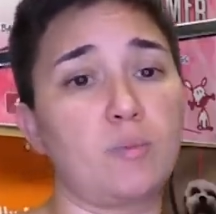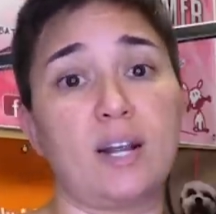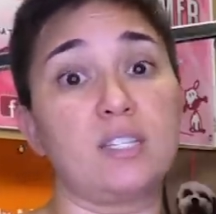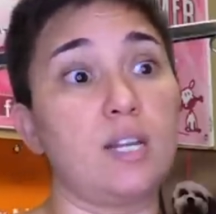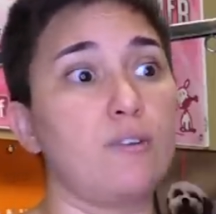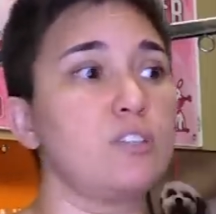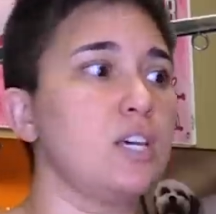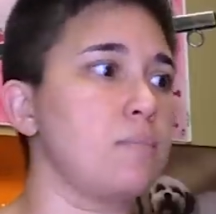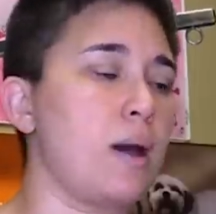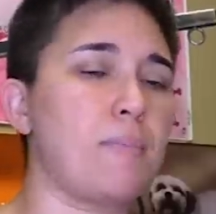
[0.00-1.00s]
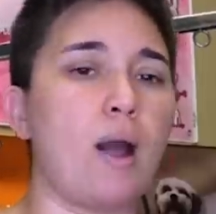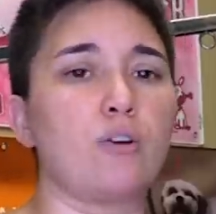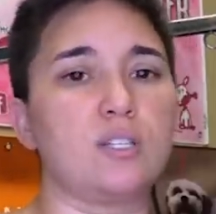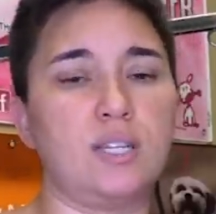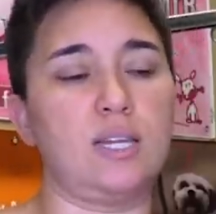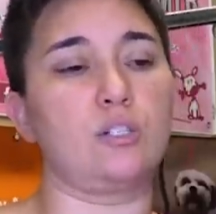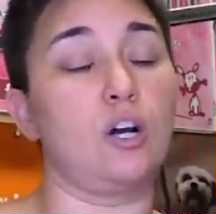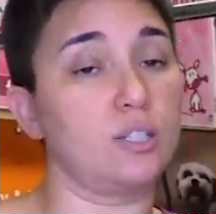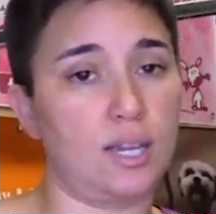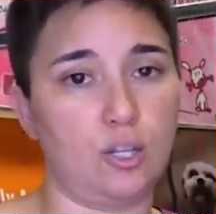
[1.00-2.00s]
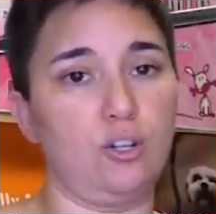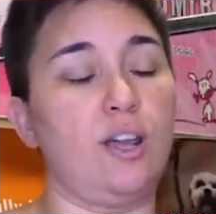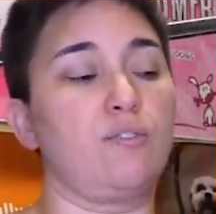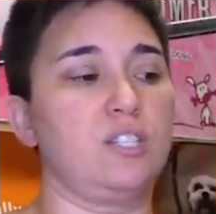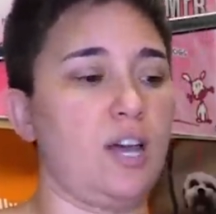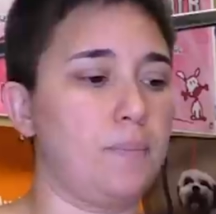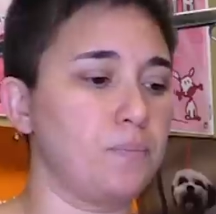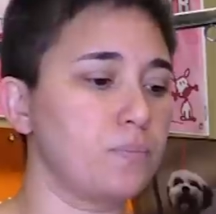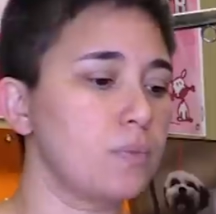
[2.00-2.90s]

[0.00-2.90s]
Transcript: but I did everything in my power to stay as long as I could every time.